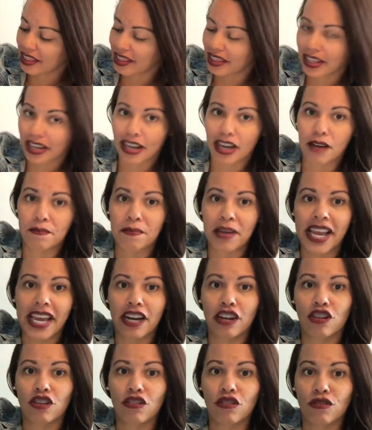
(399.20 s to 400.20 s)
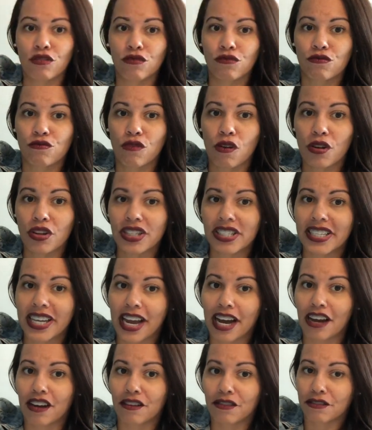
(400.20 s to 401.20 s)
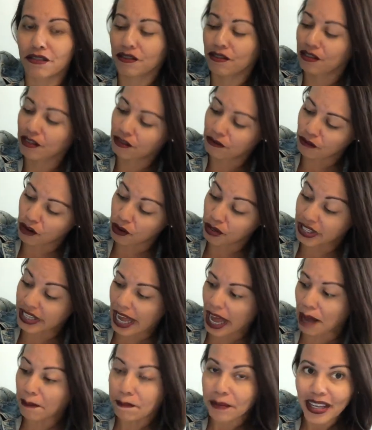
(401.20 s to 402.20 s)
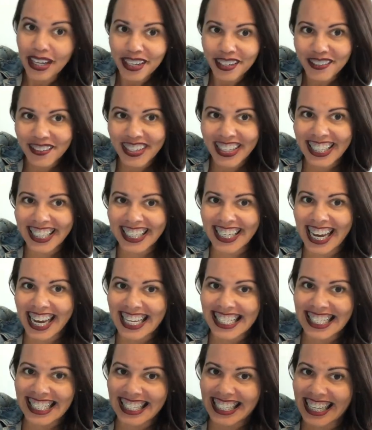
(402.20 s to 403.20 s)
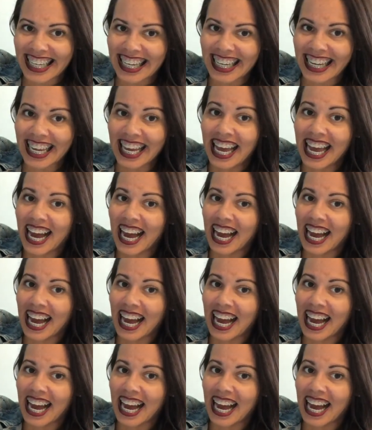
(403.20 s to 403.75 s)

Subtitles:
The panel rolls down, rolls up really nicely,